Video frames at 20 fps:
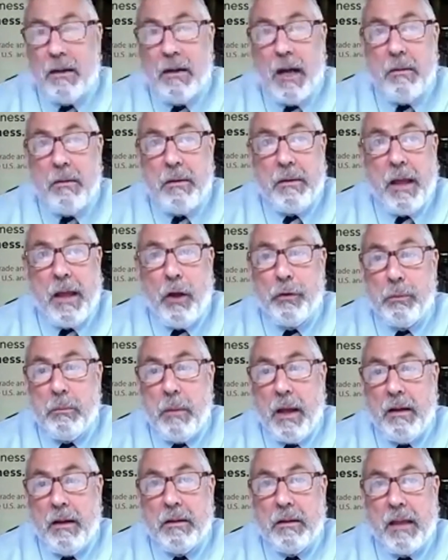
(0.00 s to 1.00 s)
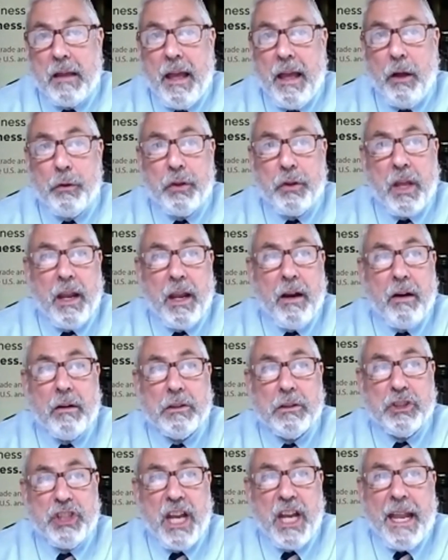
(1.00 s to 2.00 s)

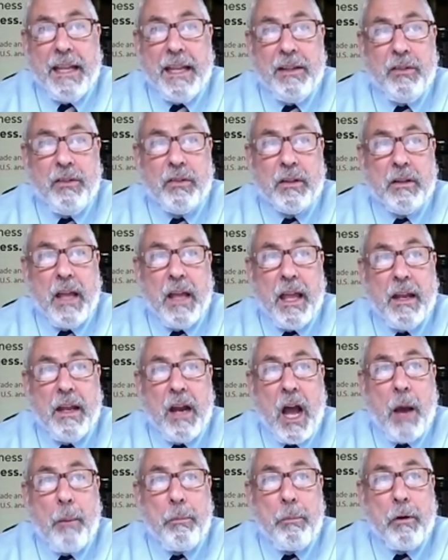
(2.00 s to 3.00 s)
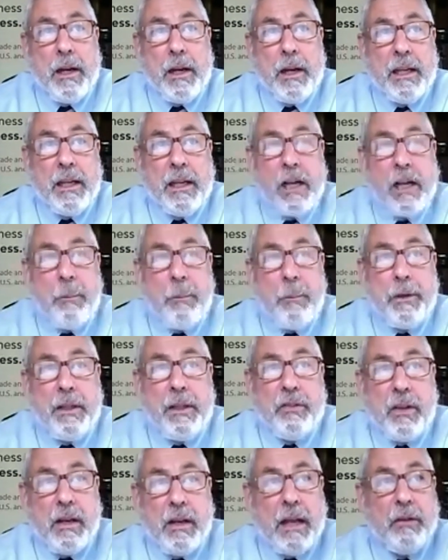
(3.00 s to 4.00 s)
healthcare chains and operating
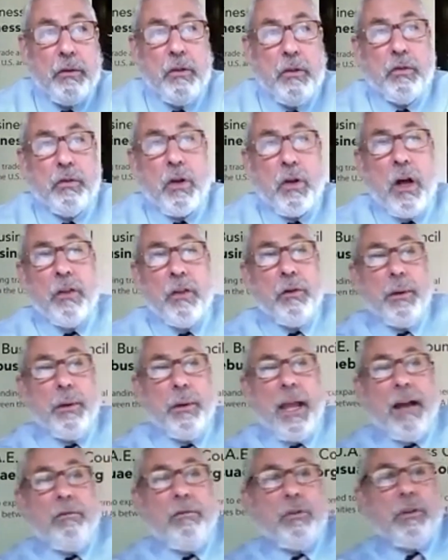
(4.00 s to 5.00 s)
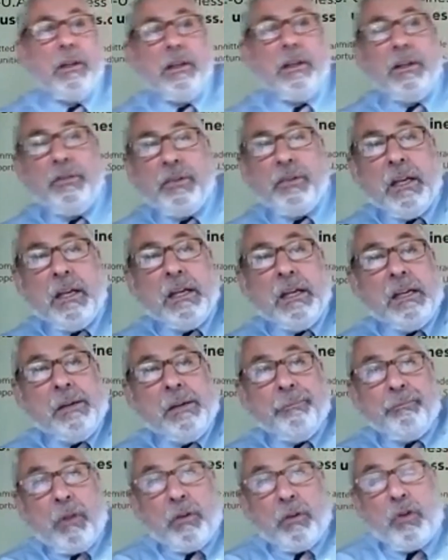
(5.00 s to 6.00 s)
companies that, as you saw, that we have on the list.
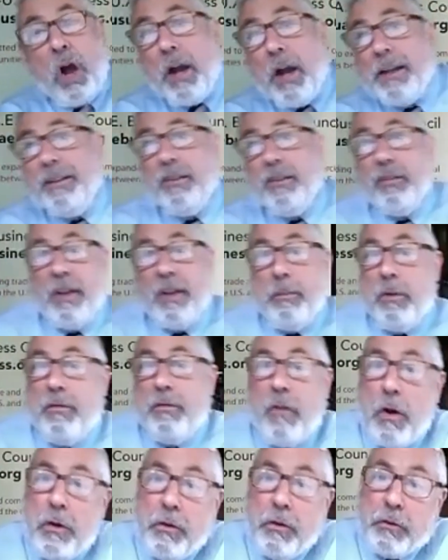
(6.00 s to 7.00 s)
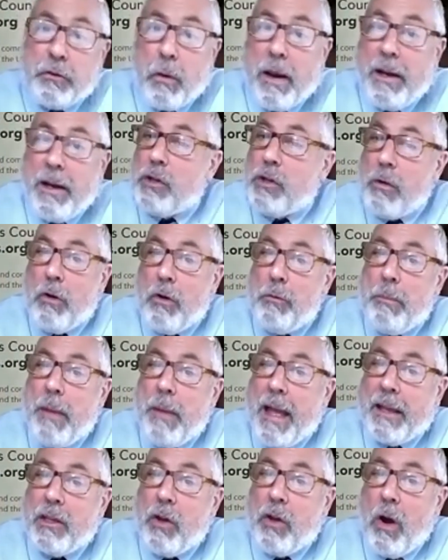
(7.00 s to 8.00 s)
Talking to some of those right in your own
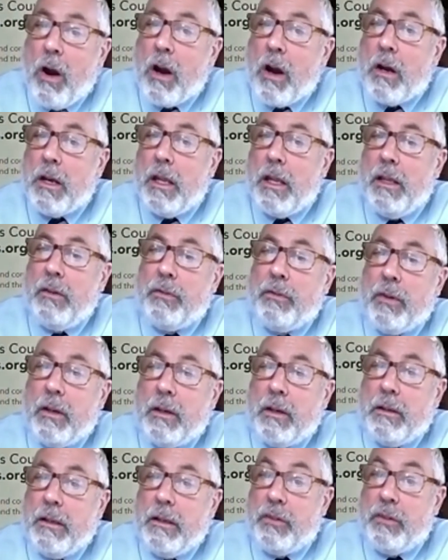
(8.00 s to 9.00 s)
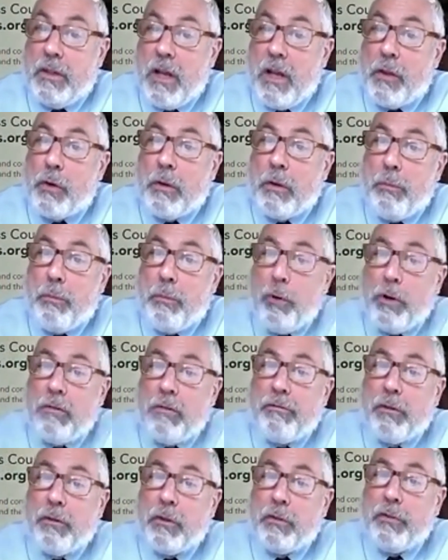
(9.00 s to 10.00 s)
backyard is another
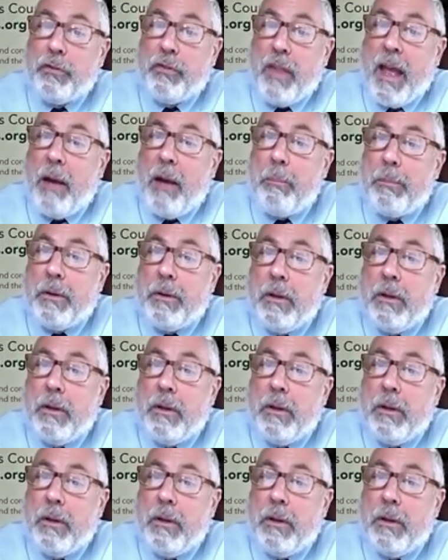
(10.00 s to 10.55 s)
important first step